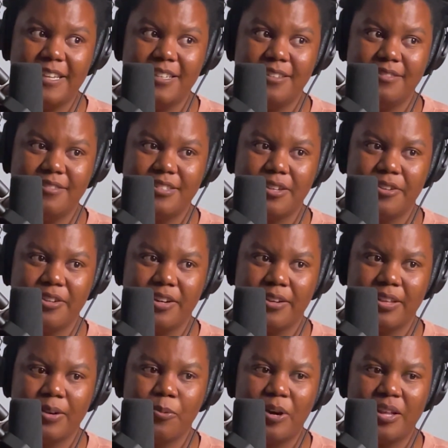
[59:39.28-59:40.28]
so, you know,
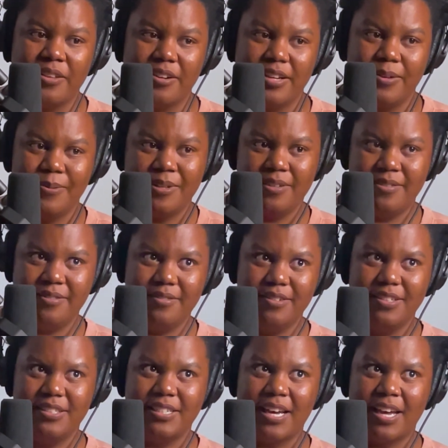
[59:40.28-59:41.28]
like whether he would
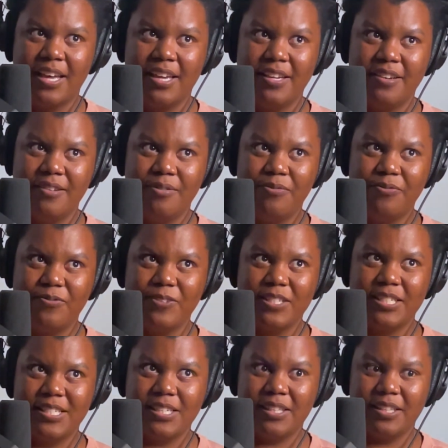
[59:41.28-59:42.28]
die in a
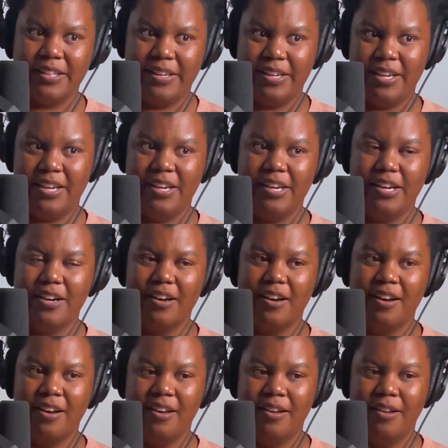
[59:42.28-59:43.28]
facility,
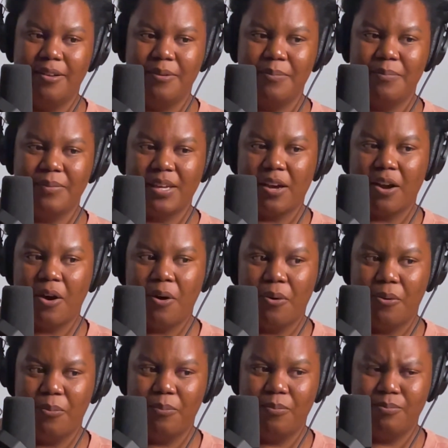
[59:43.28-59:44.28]
like a
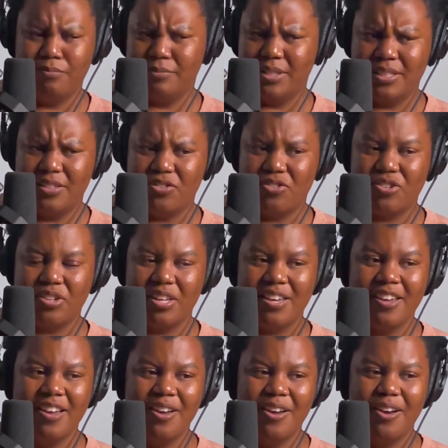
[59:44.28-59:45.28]
home, essentially,
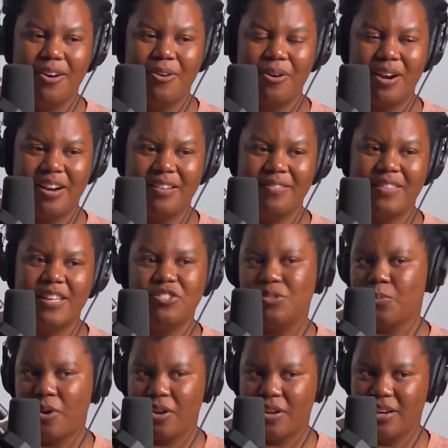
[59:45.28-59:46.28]
or they just
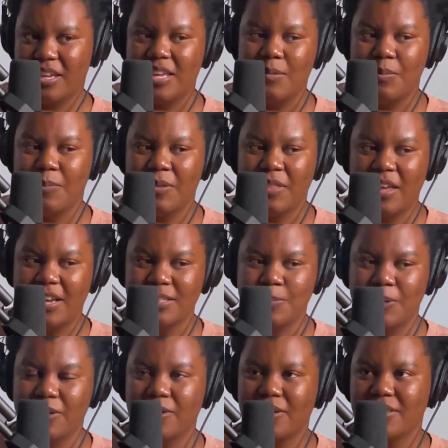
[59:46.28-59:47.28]
weren't going to keep him in the
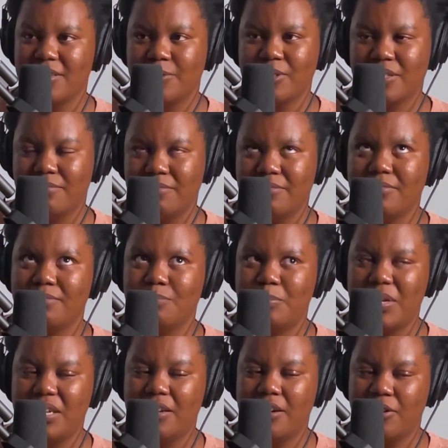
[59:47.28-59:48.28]
hospital because it was
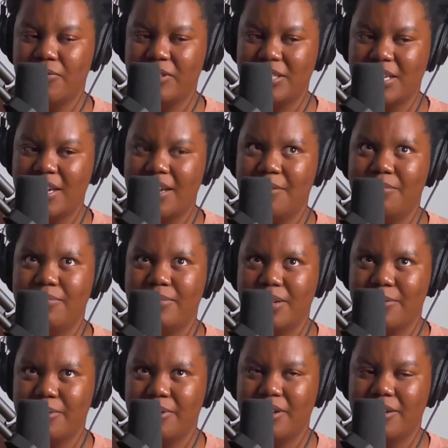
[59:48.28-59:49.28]
peak COVID time. There
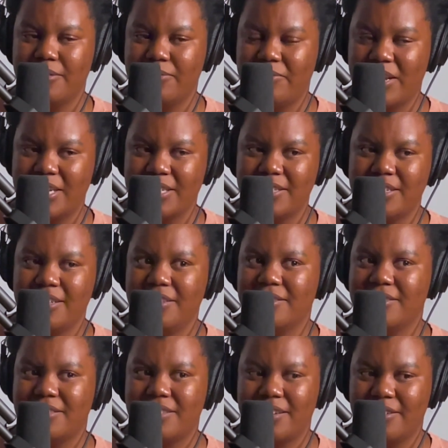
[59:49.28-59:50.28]
were no
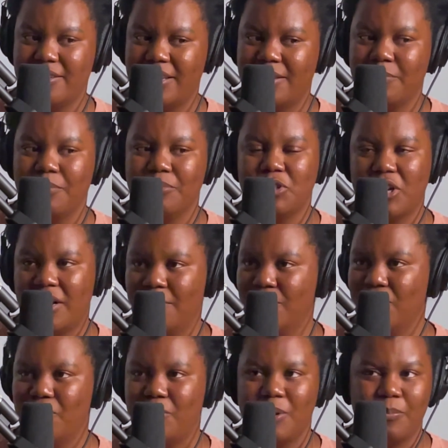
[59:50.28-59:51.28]
vaccines. They were like trying to
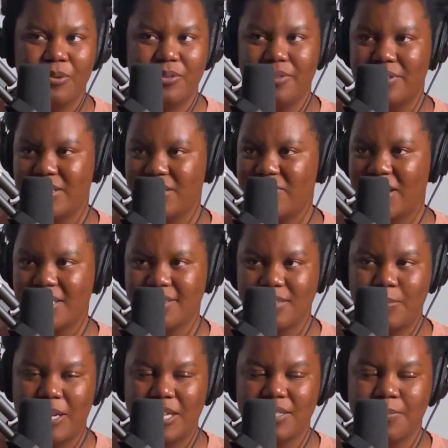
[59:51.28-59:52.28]
move people as fast as
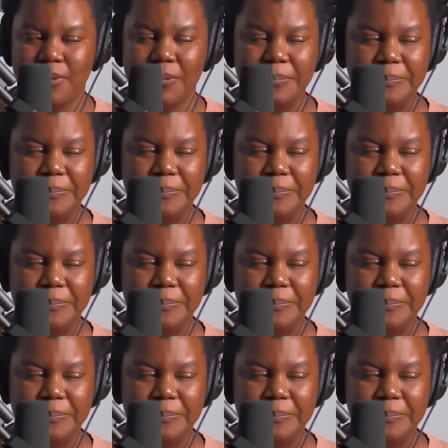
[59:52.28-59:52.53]
possible.